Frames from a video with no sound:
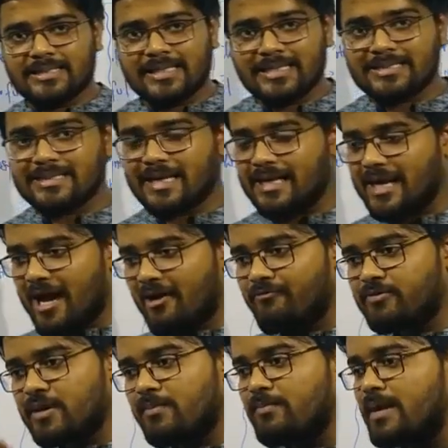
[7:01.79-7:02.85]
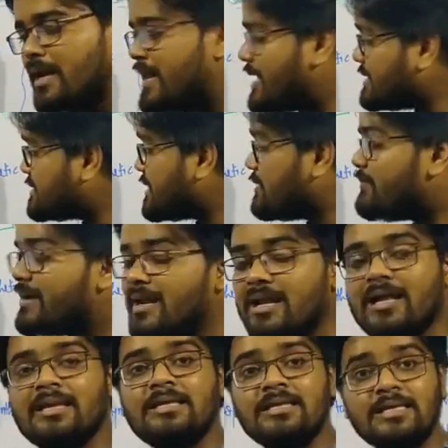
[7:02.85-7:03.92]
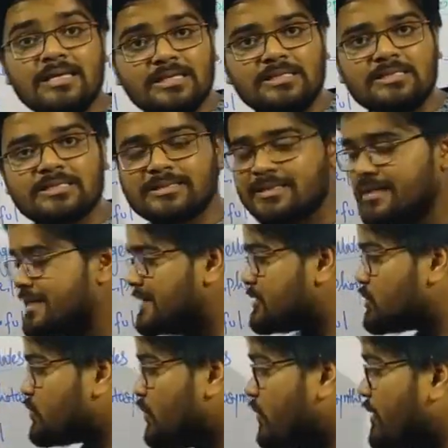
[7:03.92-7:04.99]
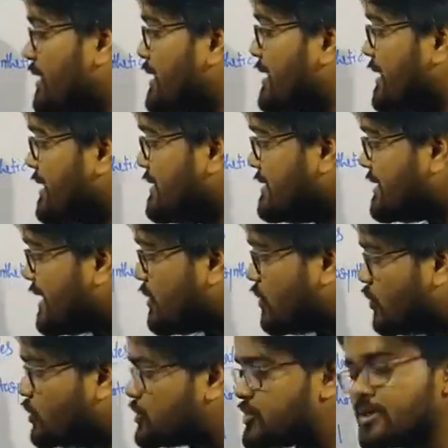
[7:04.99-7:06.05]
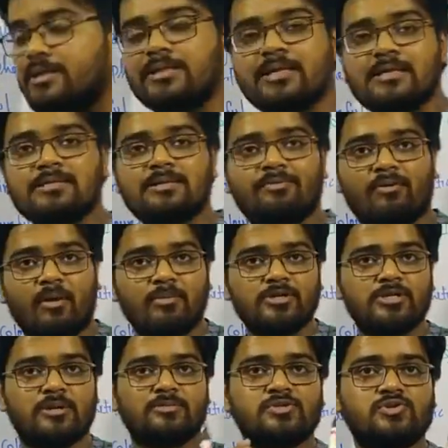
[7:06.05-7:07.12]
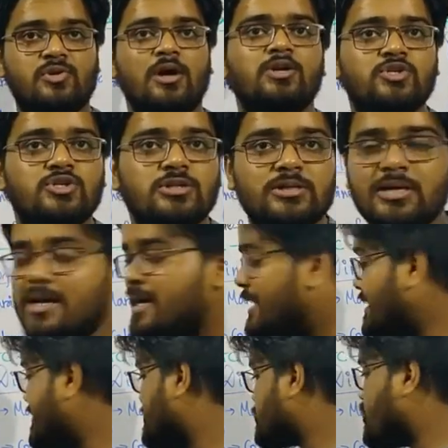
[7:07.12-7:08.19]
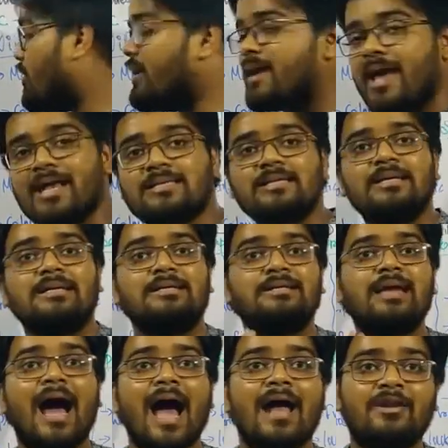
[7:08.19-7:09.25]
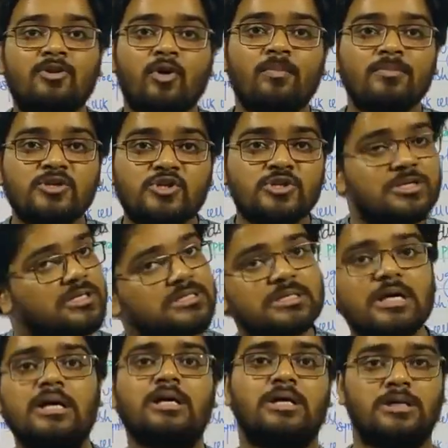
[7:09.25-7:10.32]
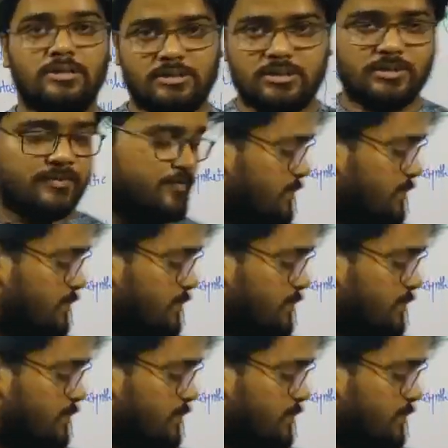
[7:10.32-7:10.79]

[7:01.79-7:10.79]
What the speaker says: a result, after millions and million years, so in the ocean there is a formation of structure, it's called as diatomaceous earth.